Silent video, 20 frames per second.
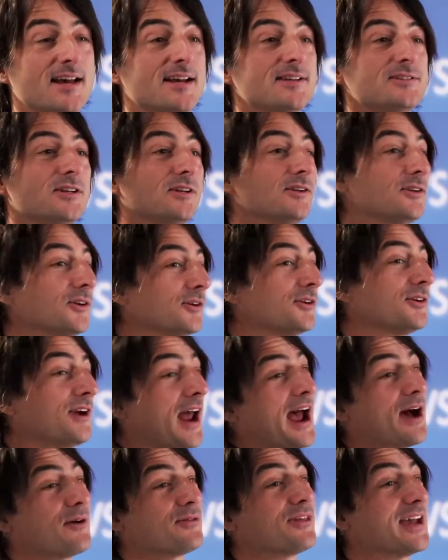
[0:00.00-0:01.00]
to learn
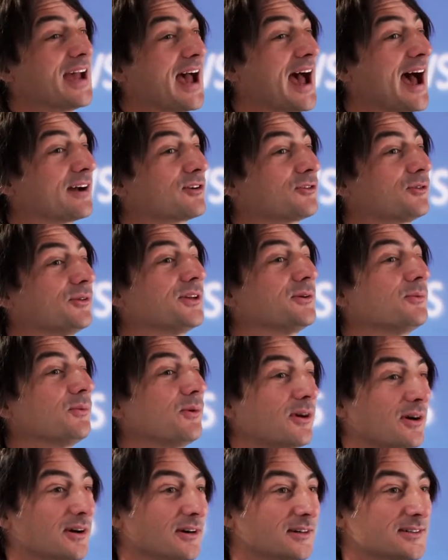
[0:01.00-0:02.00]
how they actually
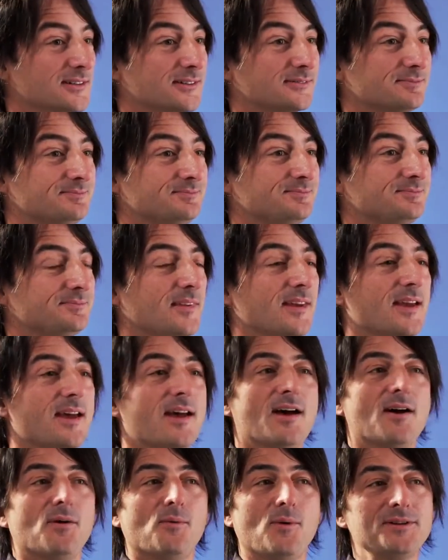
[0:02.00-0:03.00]
worked.
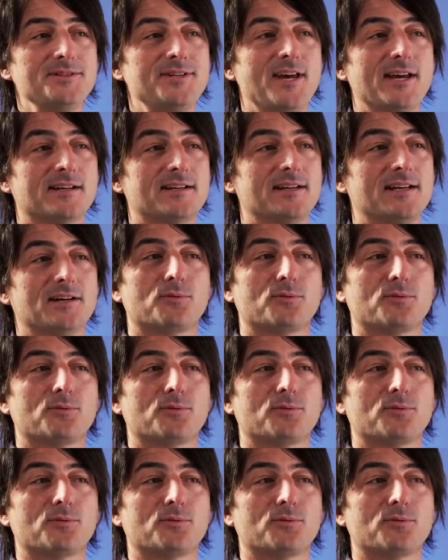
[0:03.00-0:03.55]
One technique